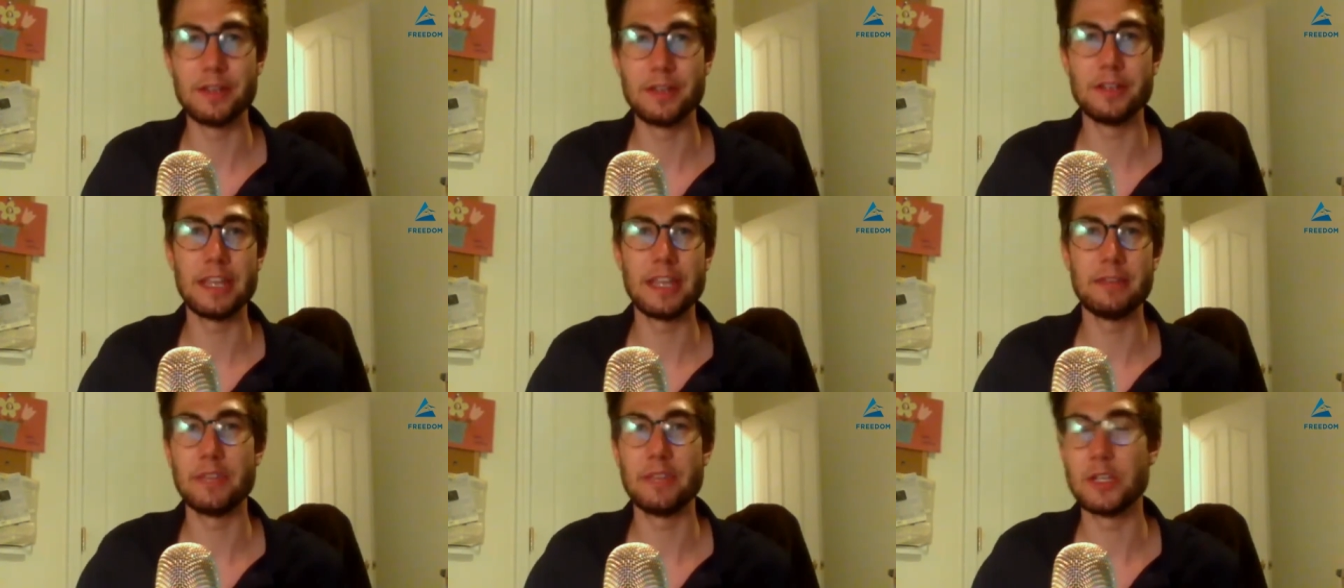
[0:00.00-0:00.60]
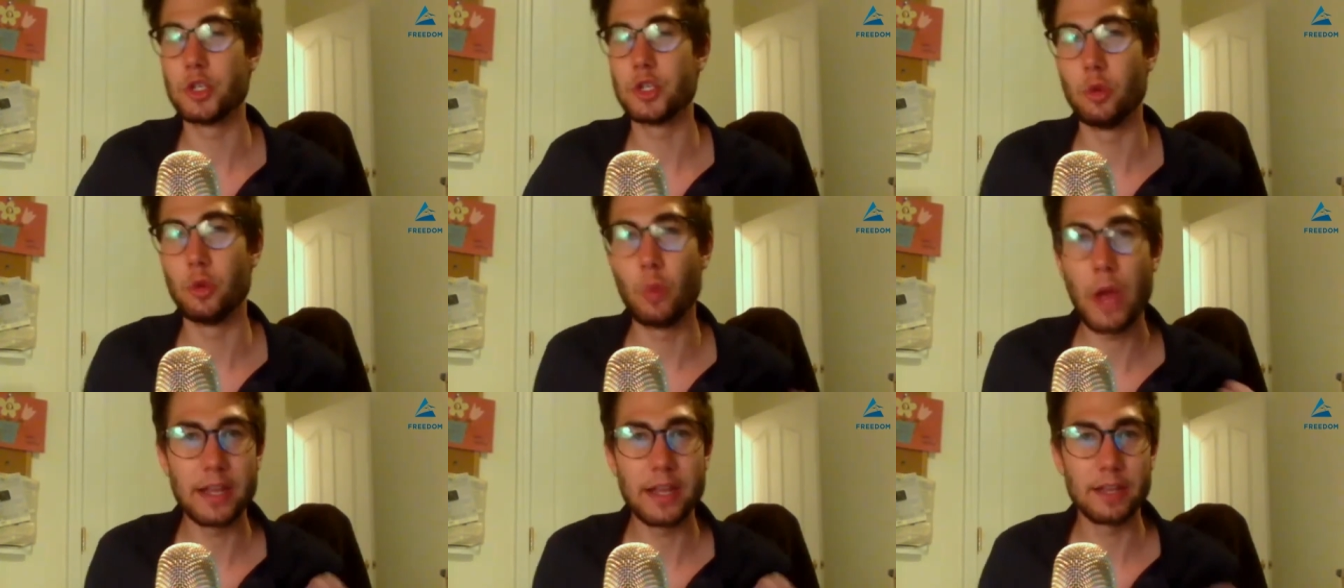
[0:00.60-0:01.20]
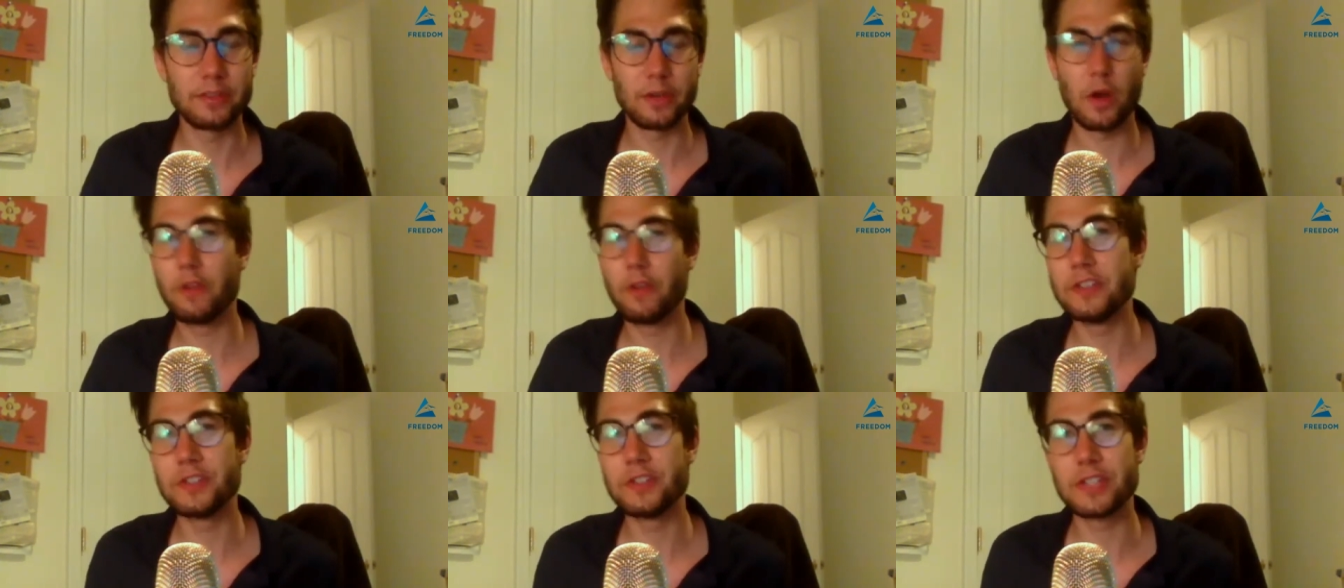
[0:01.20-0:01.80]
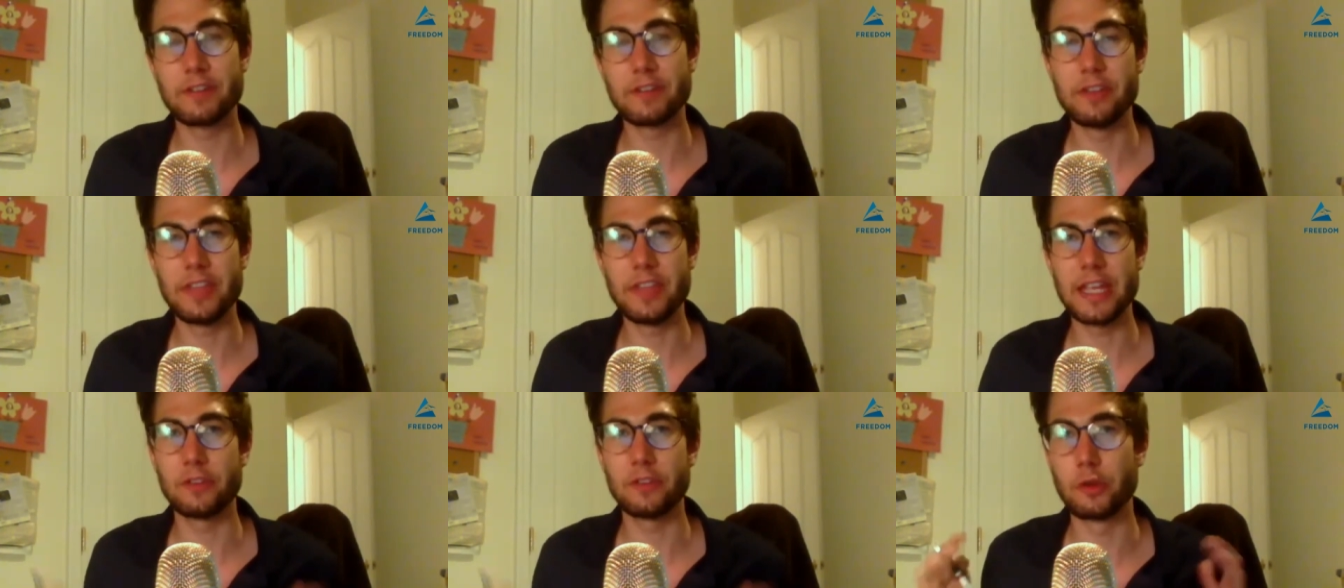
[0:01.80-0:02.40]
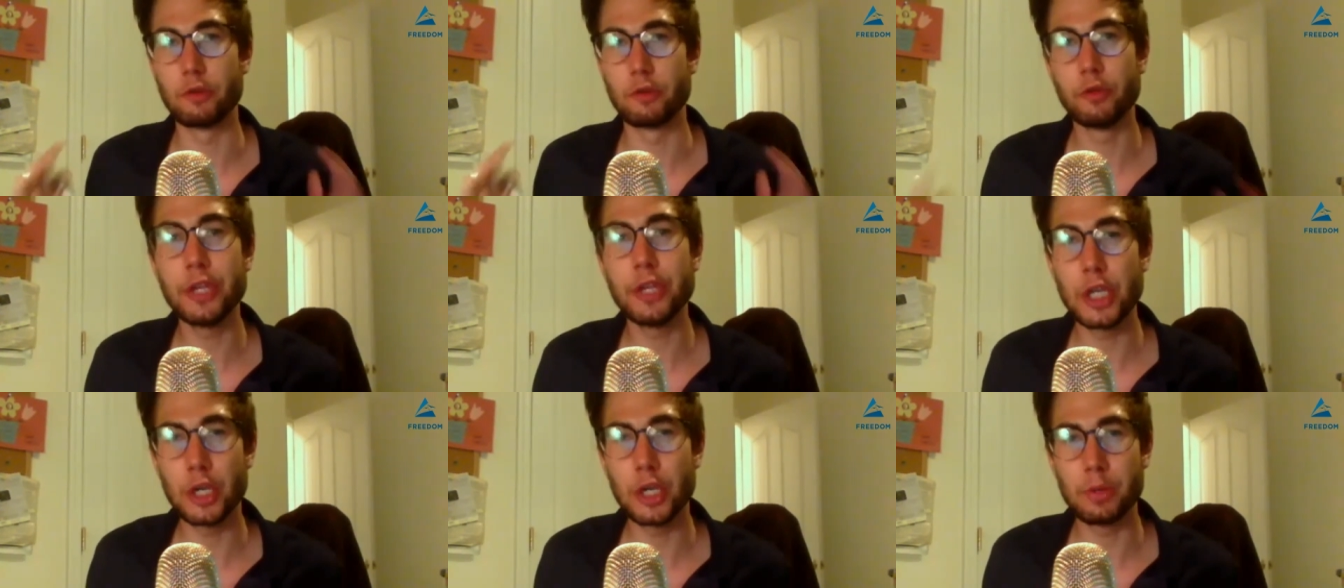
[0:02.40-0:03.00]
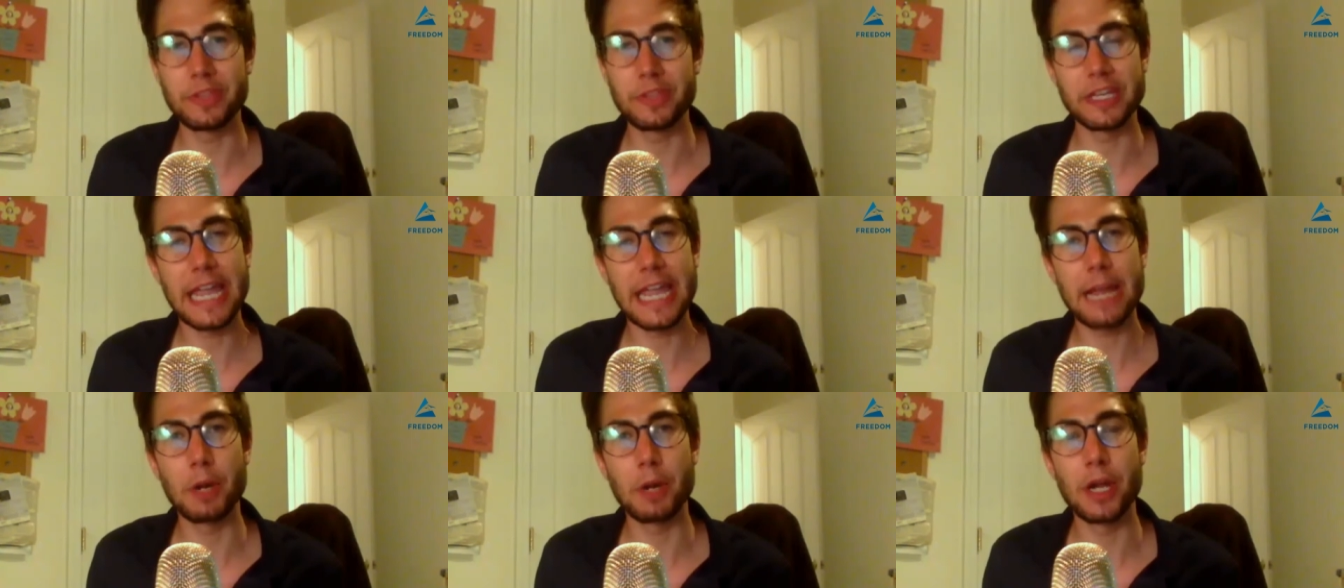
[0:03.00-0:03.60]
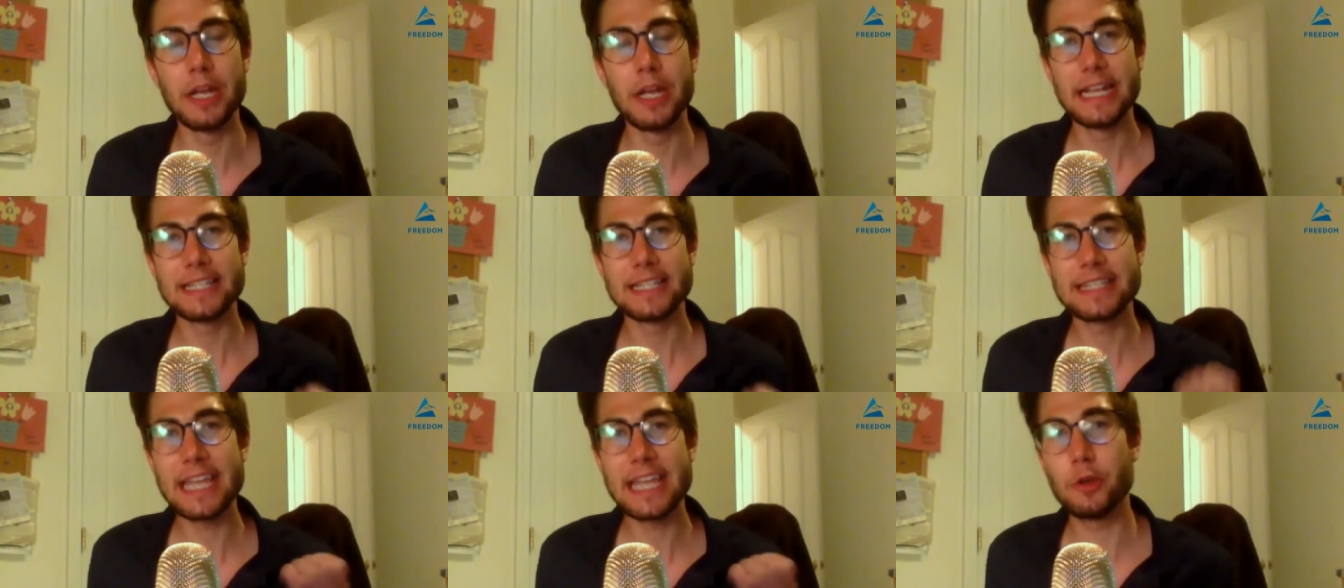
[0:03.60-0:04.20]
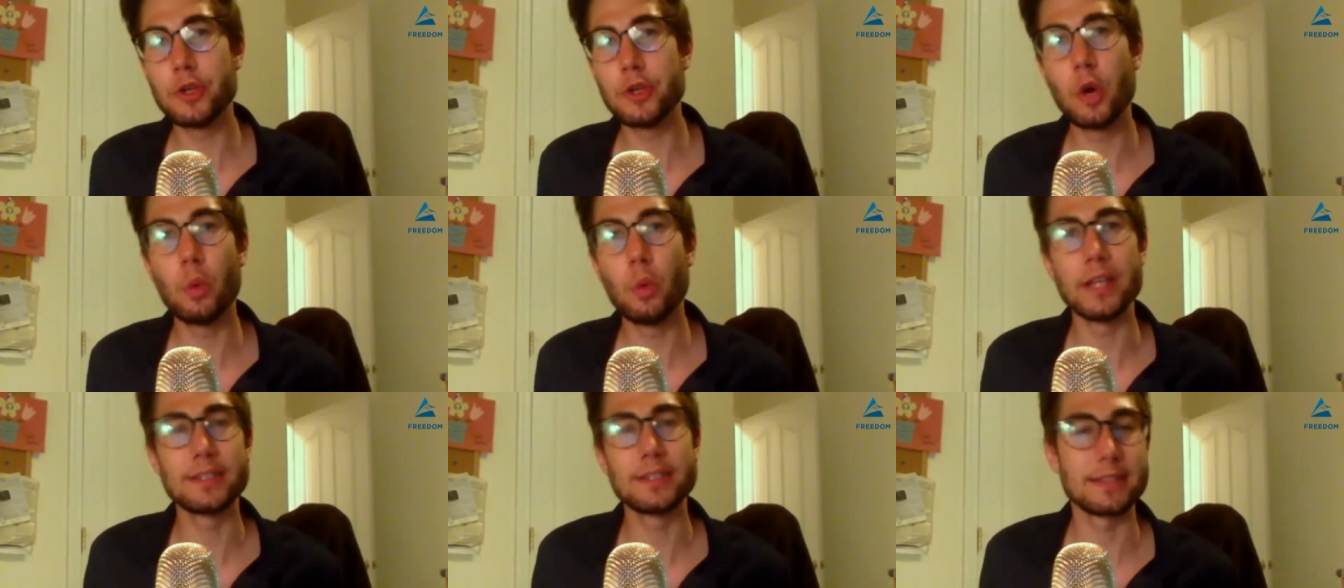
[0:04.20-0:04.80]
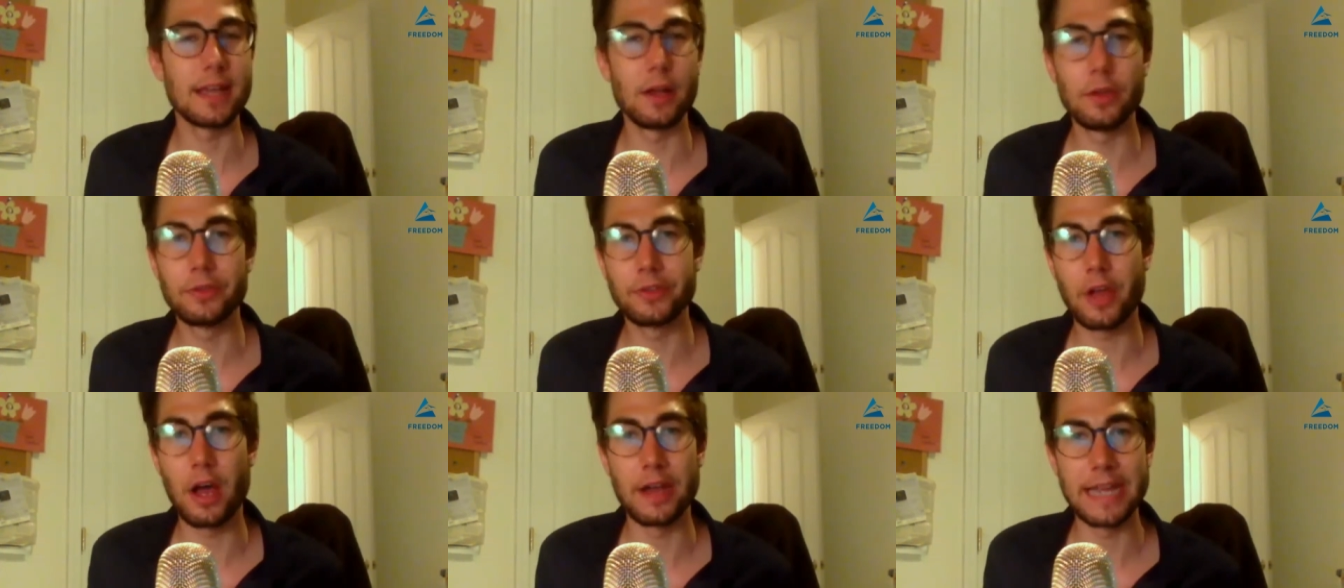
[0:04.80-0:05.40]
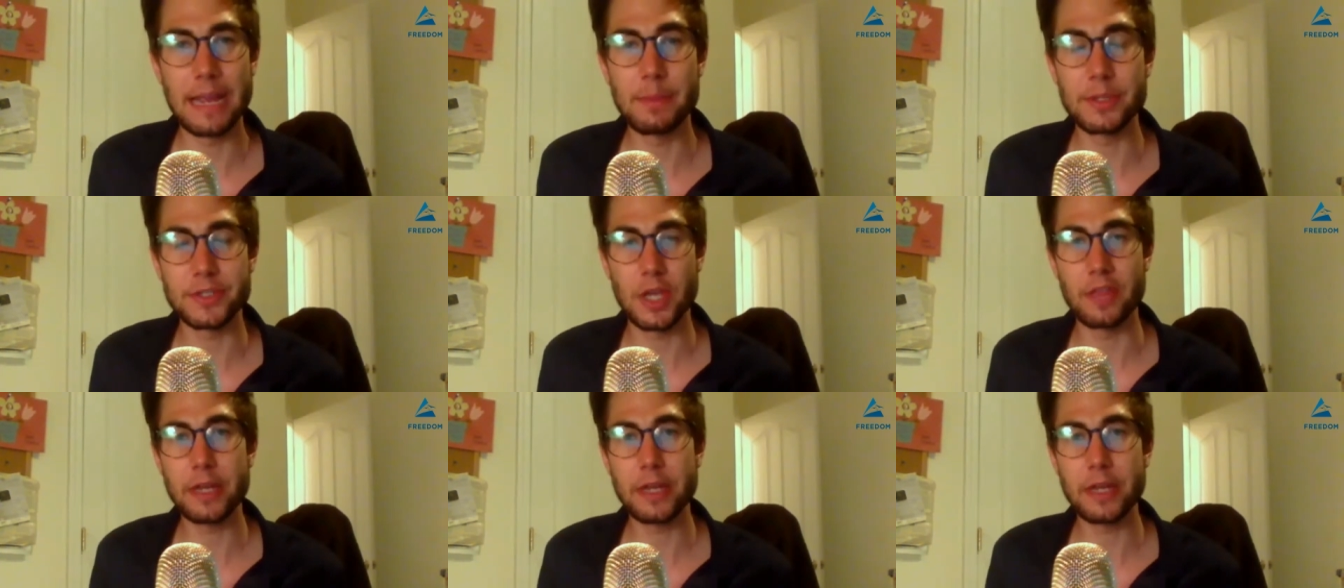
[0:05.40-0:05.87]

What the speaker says: they shoot weddings and all of these different things, and they're really good with the camera, is they don't know what sells on Amazon.